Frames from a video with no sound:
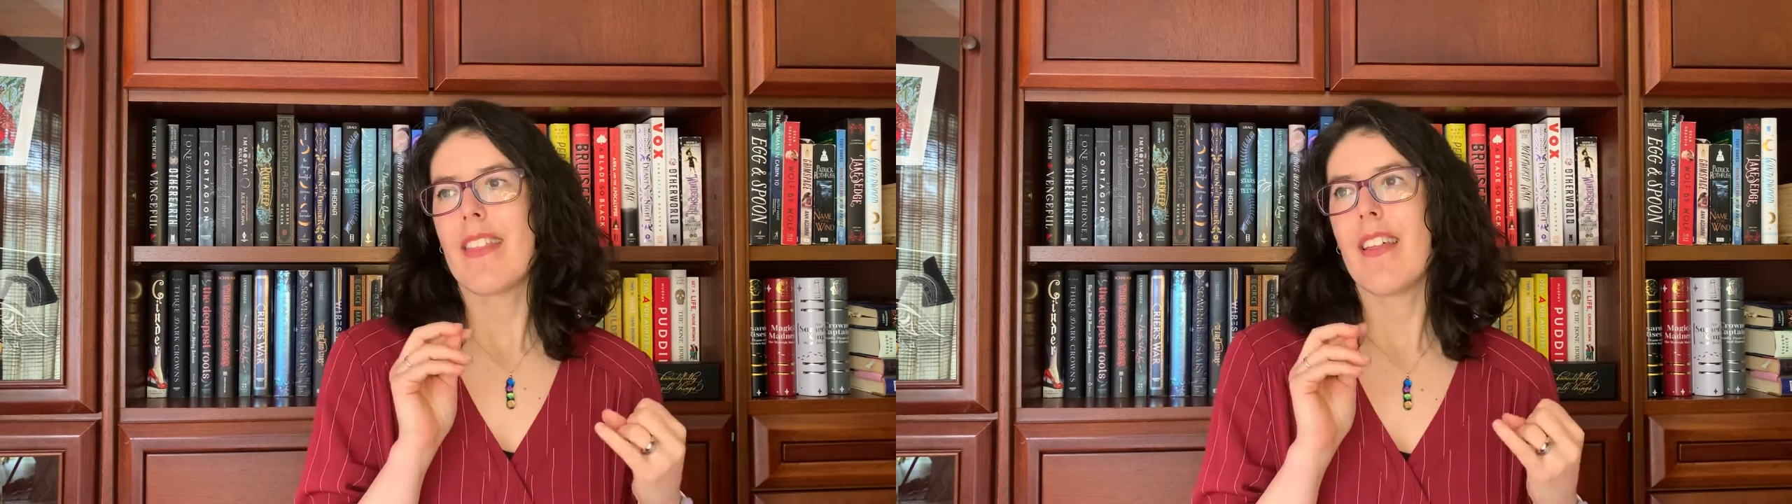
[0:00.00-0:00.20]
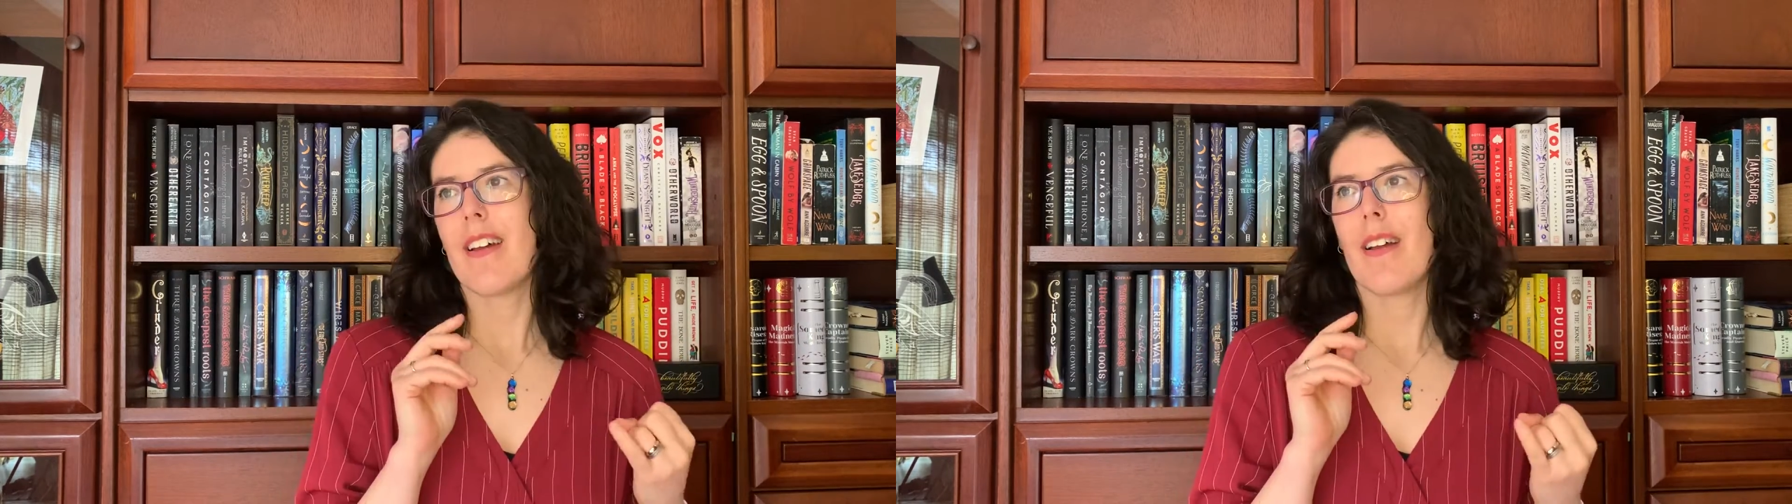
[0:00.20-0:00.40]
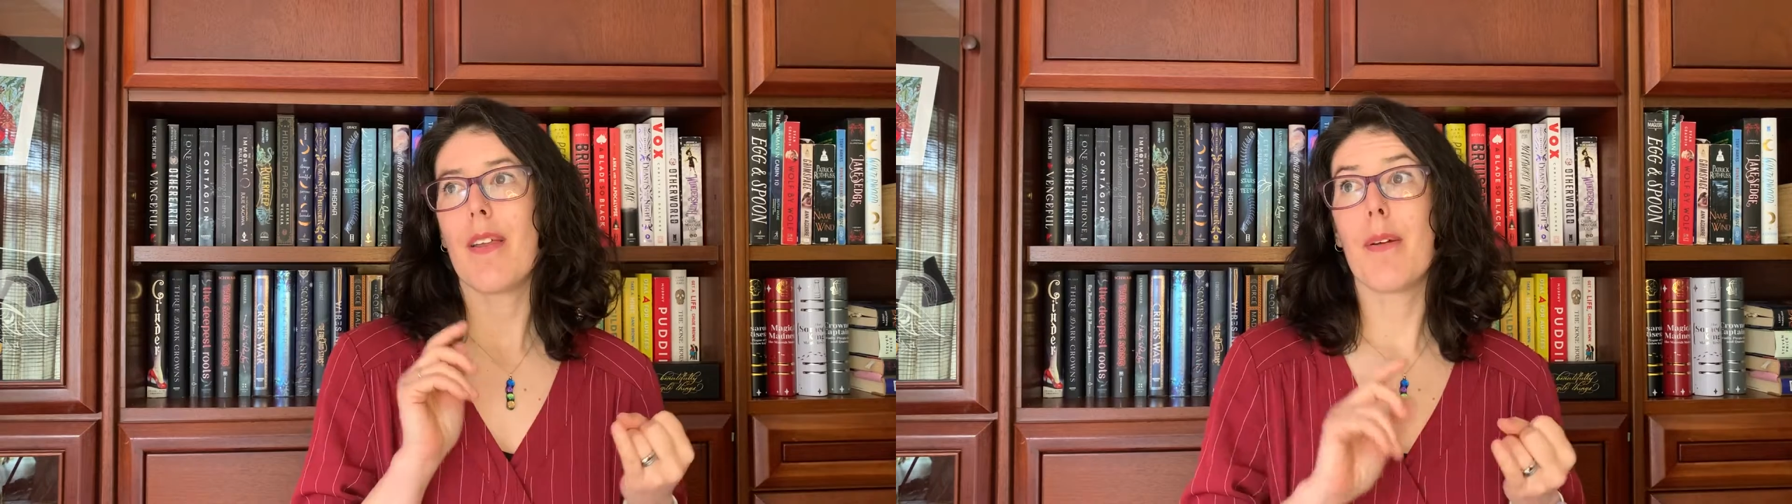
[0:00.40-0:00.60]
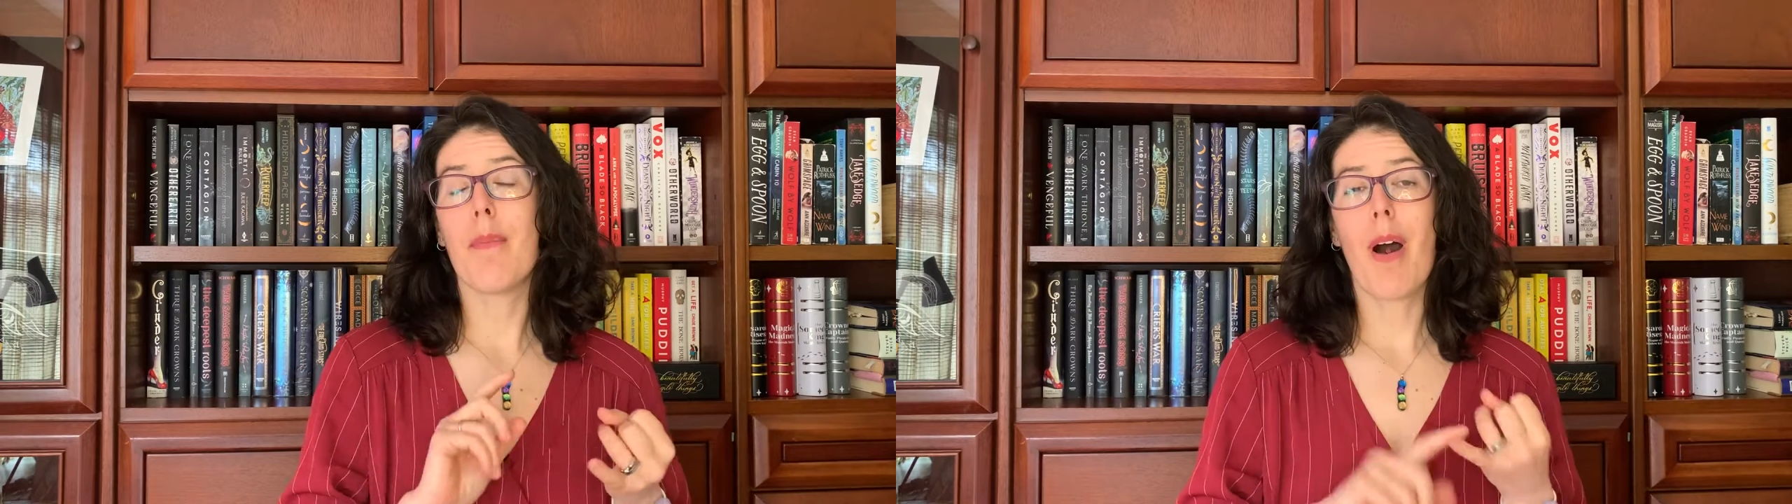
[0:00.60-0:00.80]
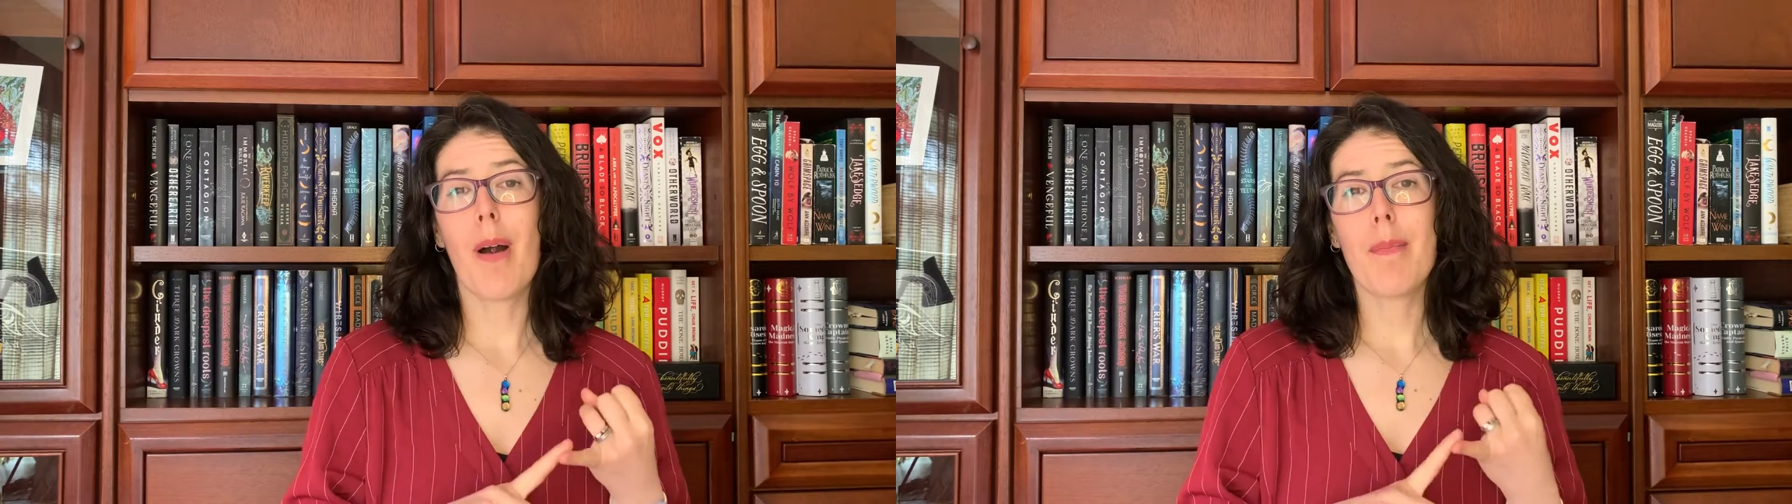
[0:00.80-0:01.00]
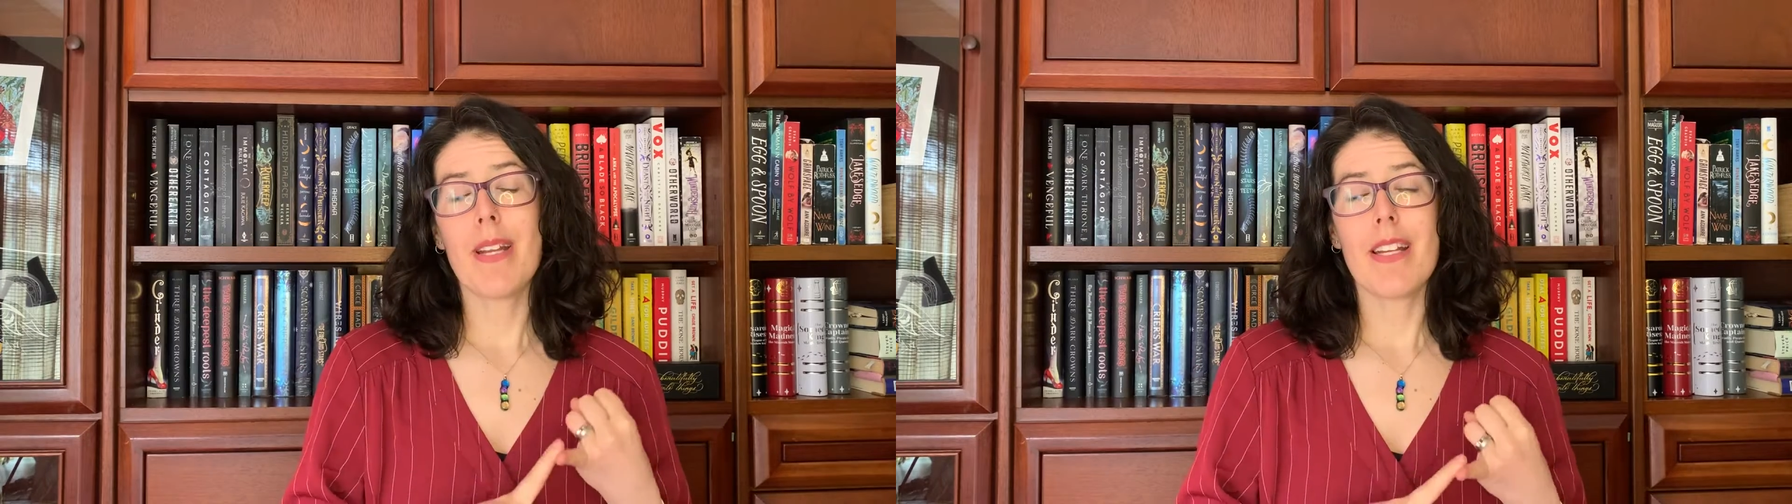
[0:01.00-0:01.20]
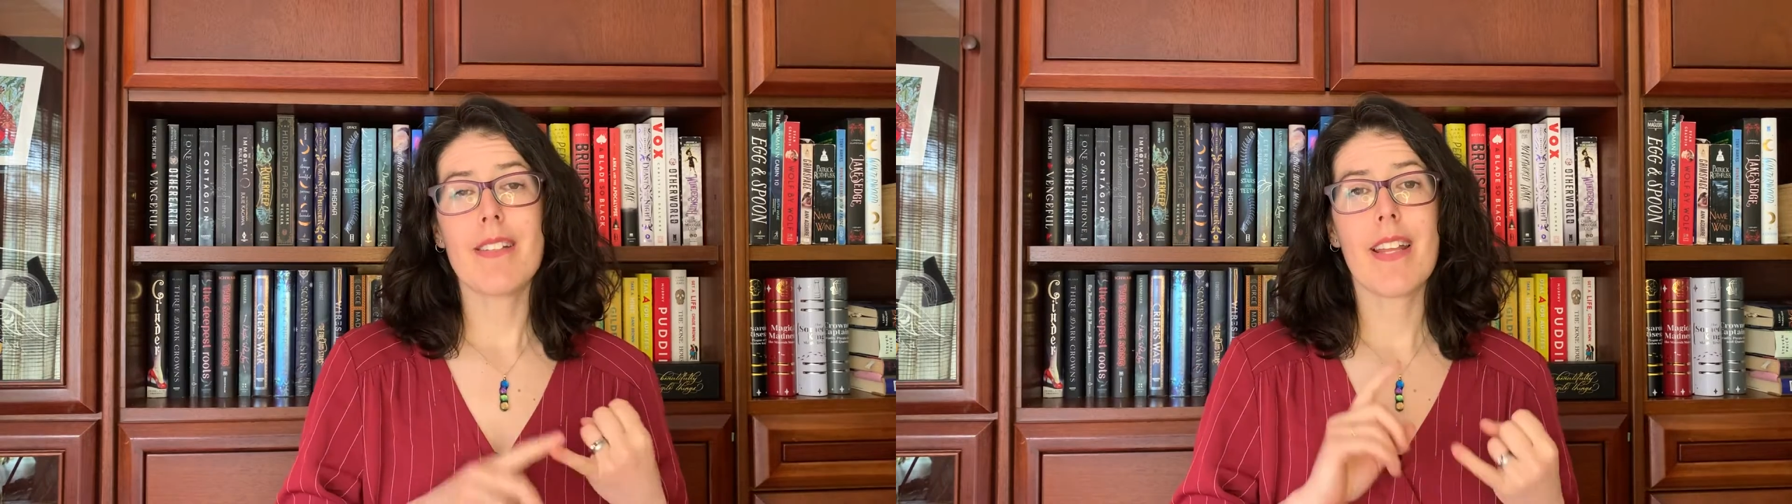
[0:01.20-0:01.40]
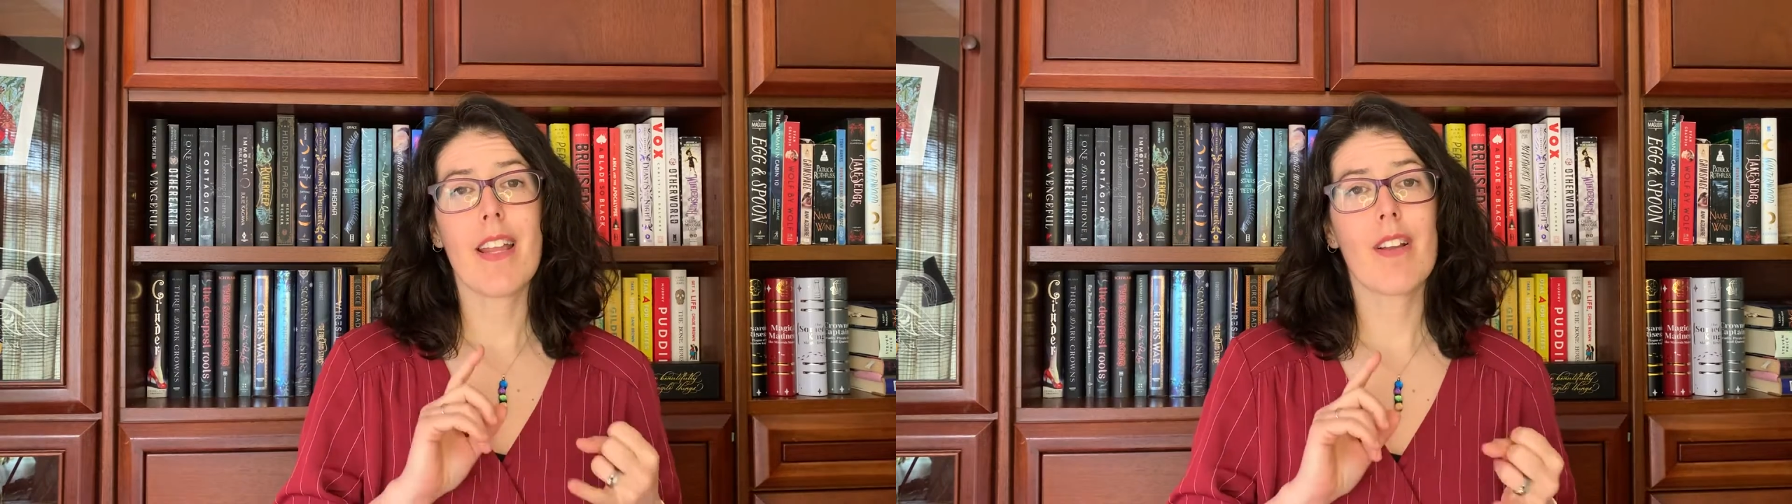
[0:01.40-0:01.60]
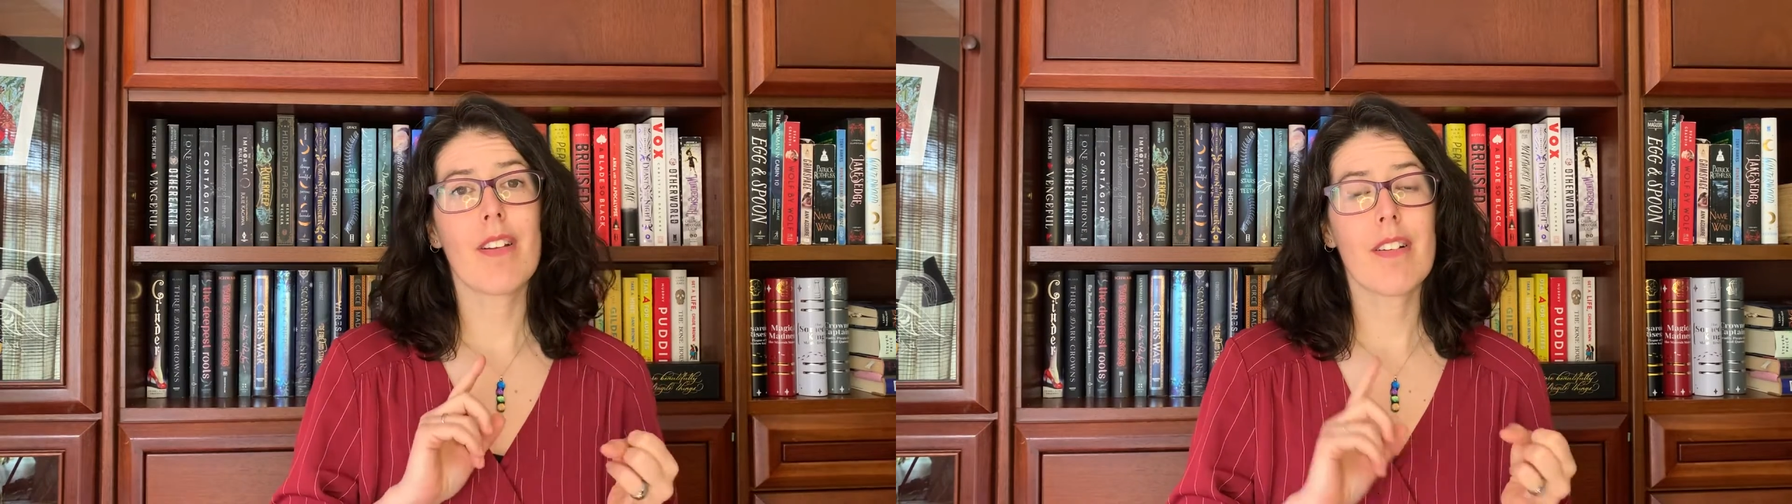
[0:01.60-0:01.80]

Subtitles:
The mom is a